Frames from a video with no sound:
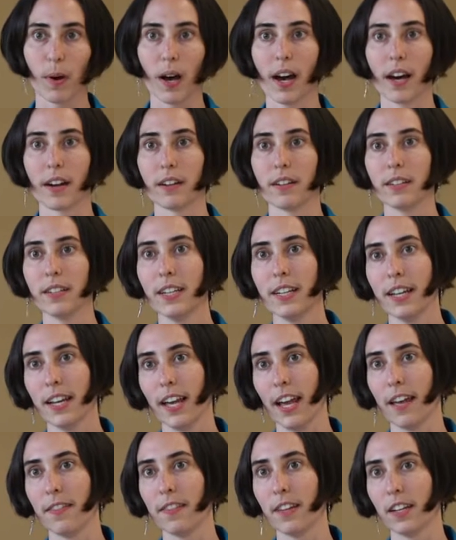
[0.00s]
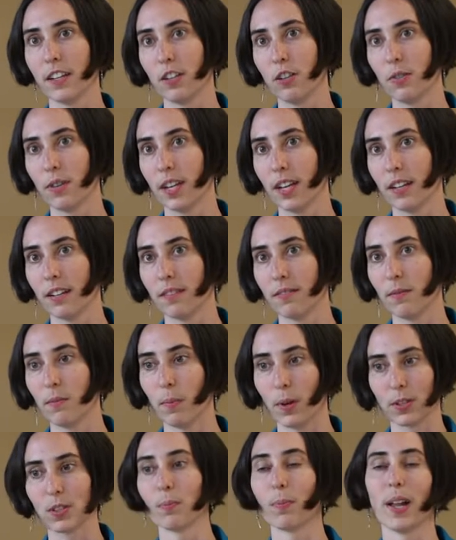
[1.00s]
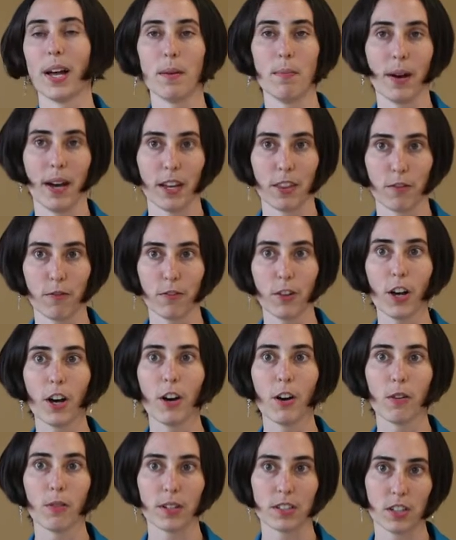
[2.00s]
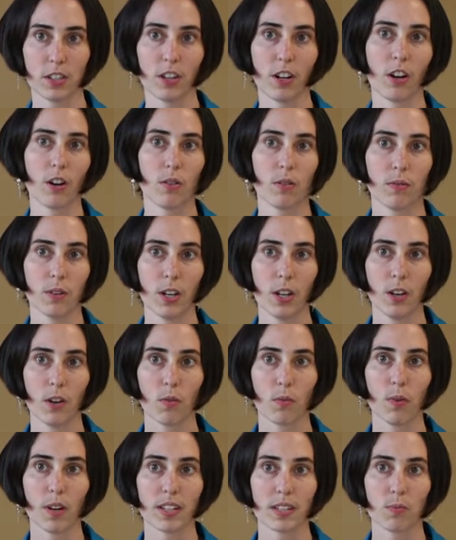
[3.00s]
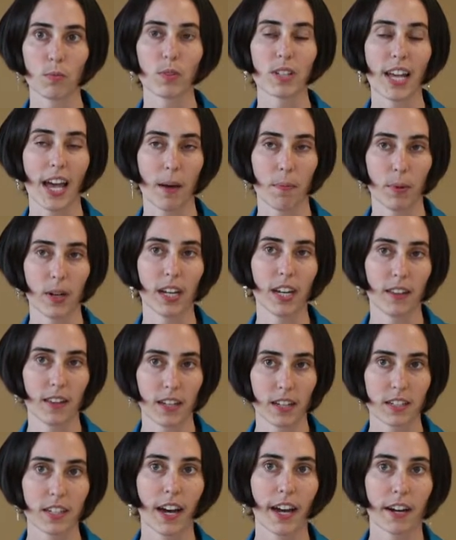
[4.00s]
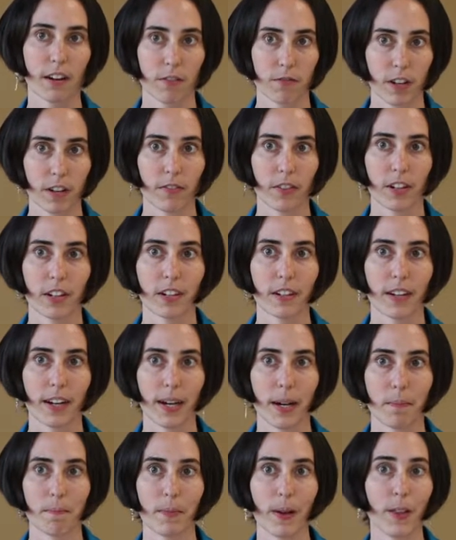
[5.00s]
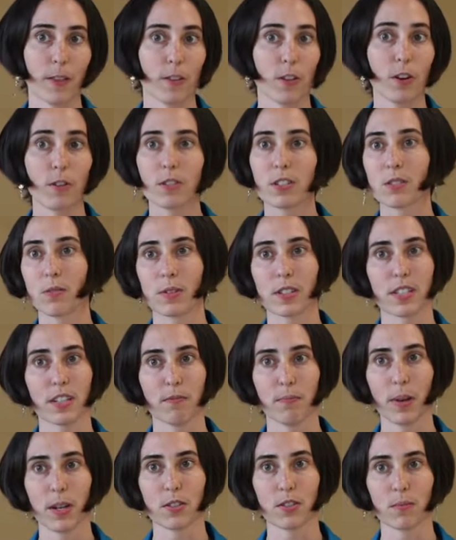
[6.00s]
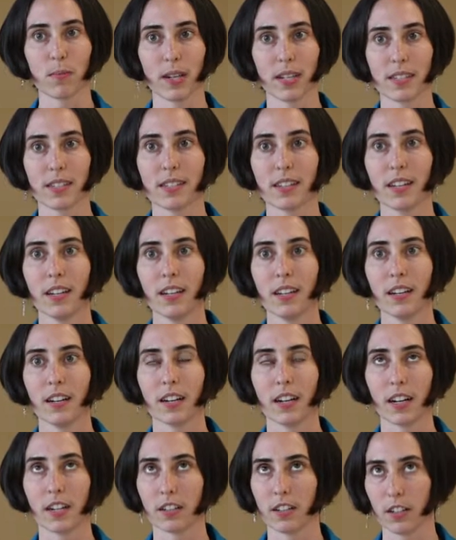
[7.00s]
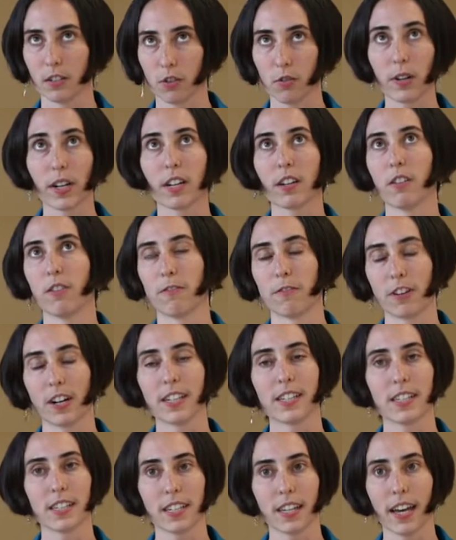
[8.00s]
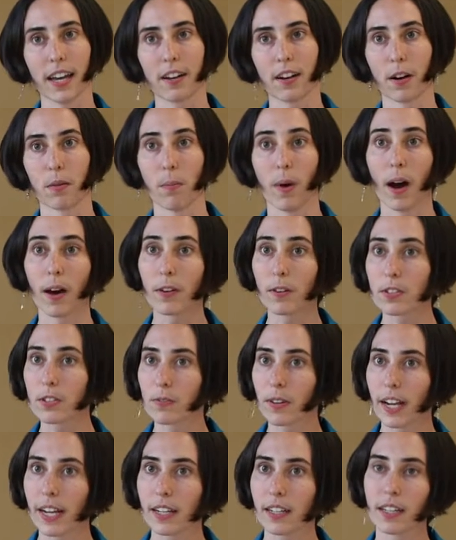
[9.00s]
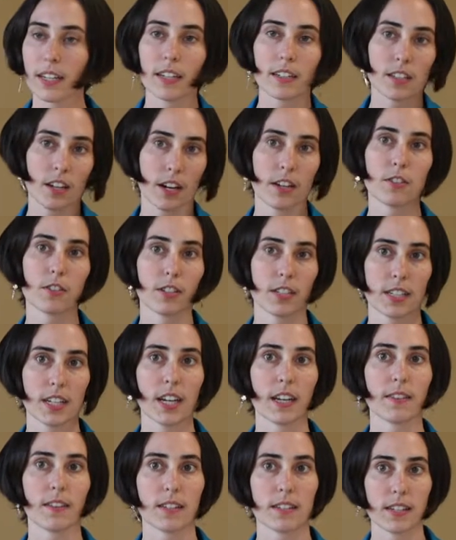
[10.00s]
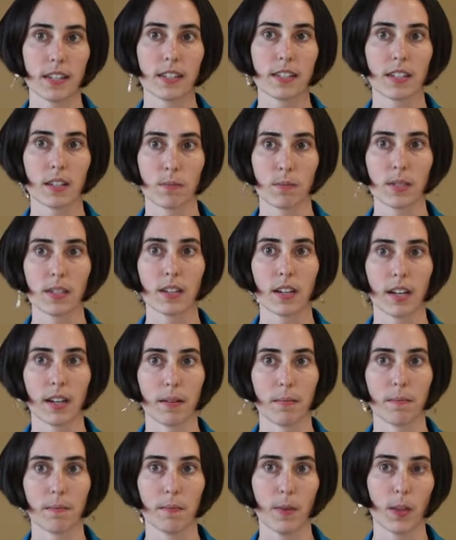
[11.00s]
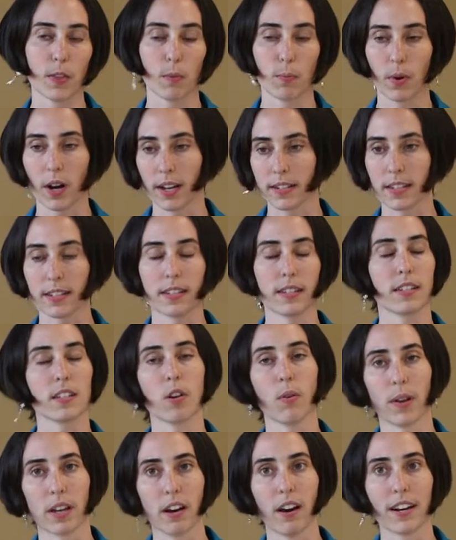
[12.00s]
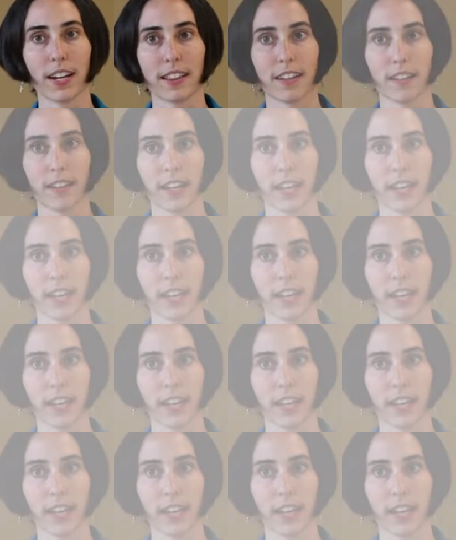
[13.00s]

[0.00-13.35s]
bottle, and then you can multiply by the flow to know what was happening in the entire river. Um, and those sorts of measurements are critical for us to get our models right and to understand the systems um, and the processes going on in the